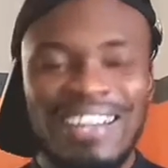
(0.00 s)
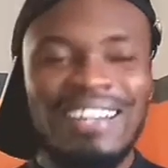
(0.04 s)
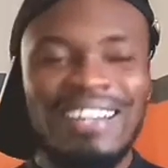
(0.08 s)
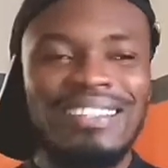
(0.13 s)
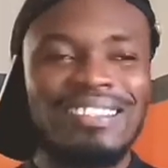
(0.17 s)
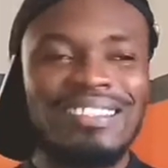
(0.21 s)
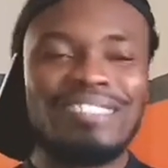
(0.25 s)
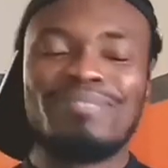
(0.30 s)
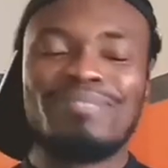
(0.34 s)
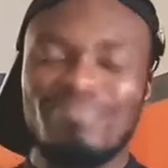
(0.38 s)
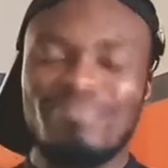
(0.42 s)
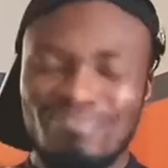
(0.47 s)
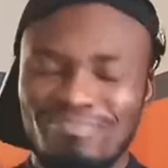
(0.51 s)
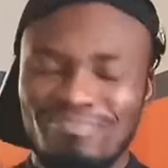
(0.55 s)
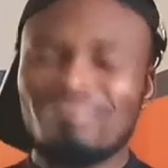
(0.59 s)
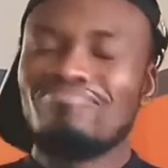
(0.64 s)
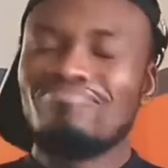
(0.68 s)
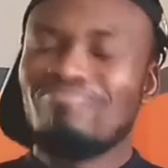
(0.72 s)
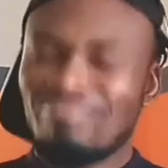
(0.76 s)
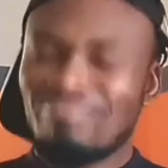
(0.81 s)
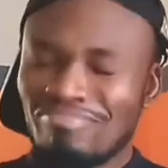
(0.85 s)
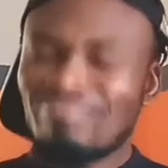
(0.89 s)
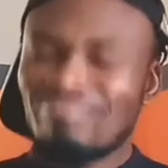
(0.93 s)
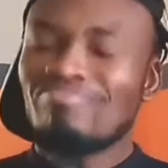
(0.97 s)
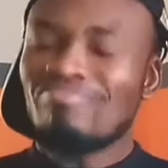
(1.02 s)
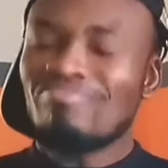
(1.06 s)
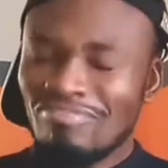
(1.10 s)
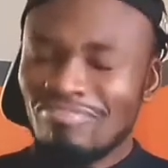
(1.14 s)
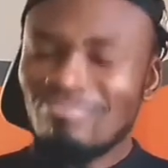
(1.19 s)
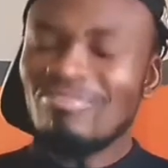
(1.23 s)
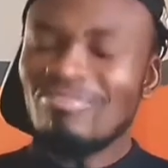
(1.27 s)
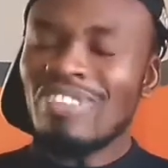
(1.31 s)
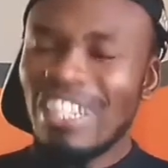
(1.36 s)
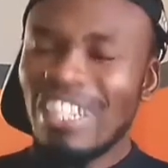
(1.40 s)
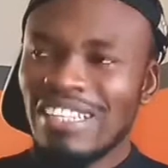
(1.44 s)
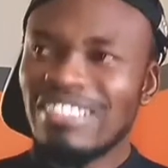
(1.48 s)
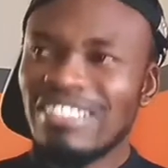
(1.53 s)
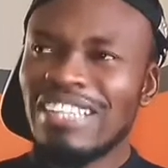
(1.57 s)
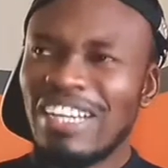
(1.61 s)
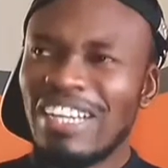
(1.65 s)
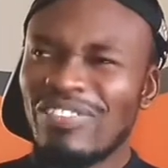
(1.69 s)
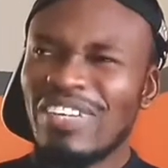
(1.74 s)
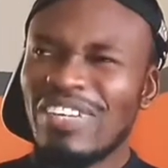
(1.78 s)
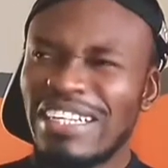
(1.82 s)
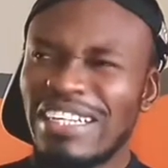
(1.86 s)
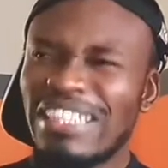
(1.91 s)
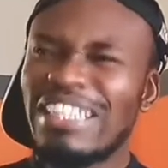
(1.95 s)
because
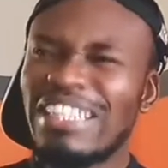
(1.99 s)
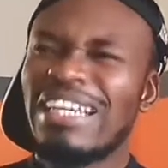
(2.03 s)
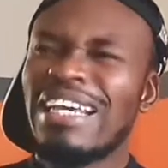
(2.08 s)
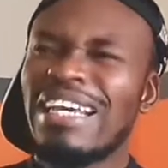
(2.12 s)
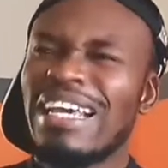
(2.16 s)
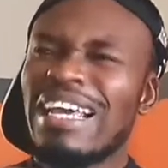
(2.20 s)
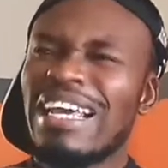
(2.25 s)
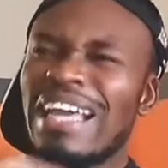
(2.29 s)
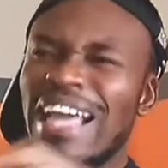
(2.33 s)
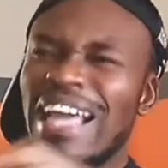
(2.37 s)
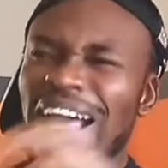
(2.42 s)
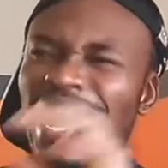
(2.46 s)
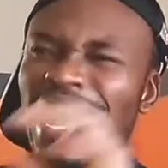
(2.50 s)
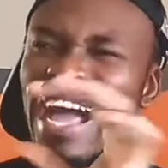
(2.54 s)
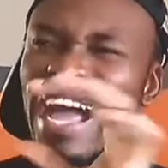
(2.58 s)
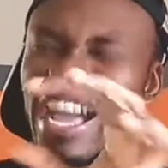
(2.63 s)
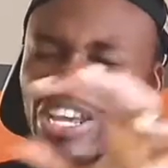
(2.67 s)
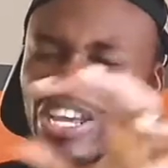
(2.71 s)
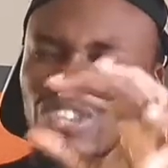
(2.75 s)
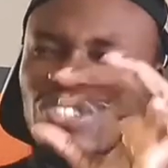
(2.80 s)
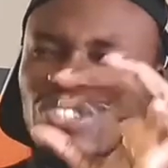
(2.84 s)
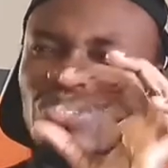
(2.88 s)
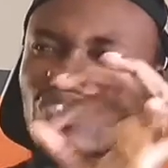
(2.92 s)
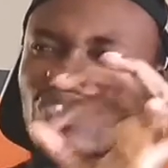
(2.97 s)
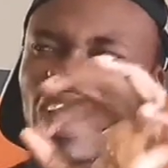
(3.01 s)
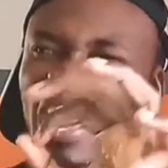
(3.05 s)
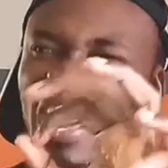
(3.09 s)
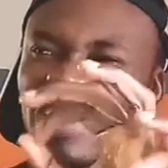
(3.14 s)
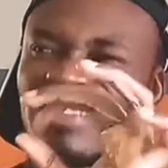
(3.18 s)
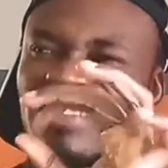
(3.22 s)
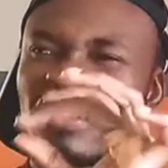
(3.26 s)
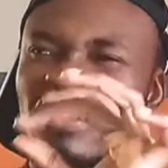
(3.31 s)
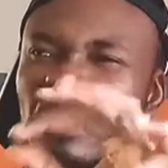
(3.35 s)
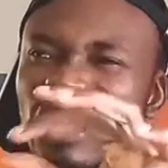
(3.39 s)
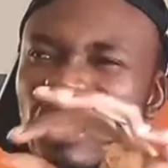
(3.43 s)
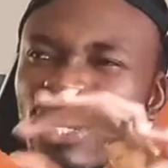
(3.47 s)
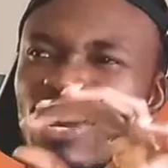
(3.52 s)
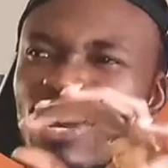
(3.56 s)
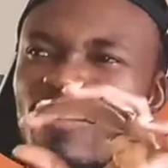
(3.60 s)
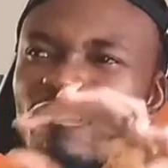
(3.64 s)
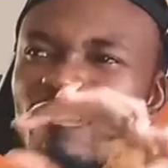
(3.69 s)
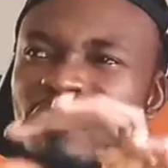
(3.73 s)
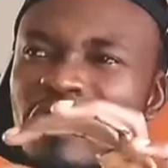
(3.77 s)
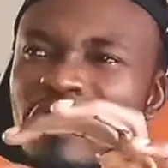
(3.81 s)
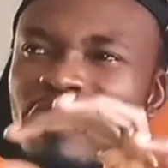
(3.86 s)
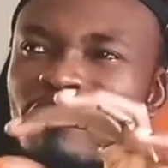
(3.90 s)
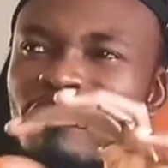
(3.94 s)
definitely, I used to ask a lot
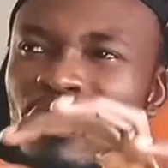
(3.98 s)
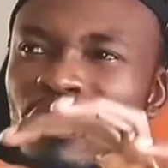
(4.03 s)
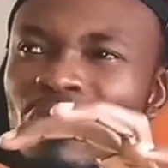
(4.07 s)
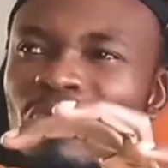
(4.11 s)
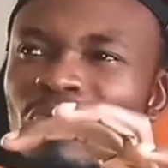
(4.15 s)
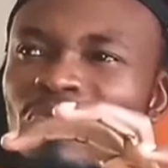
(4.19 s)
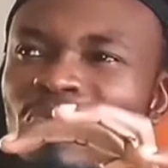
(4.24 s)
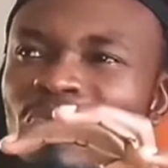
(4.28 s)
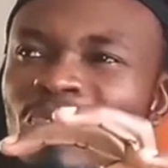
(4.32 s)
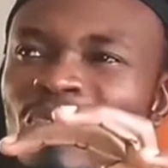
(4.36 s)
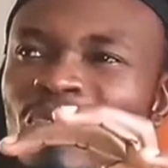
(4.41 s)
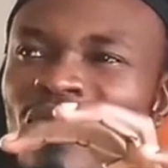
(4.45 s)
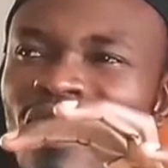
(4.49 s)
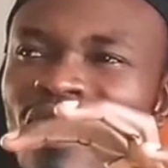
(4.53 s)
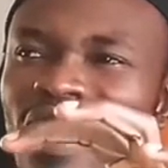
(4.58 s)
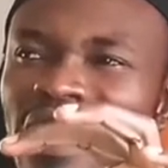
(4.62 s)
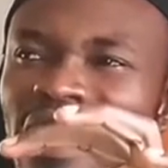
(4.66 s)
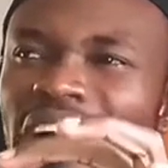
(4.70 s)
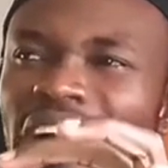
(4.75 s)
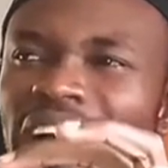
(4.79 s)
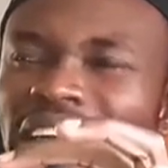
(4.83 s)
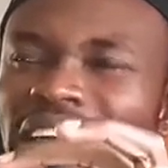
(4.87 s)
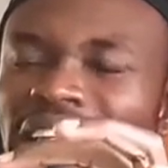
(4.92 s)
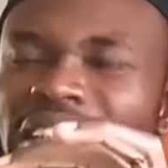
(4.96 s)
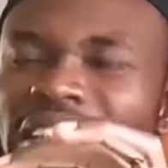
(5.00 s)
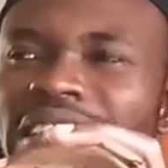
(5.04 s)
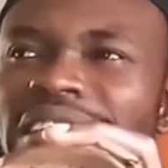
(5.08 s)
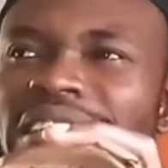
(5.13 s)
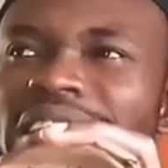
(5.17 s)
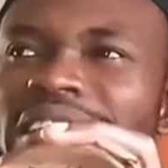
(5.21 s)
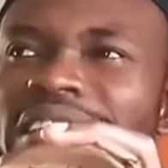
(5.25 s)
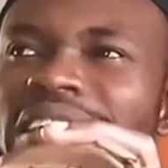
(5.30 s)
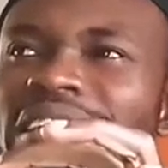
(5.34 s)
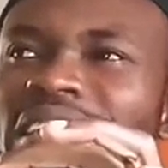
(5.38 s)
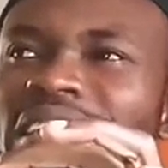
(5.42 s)
of people, like,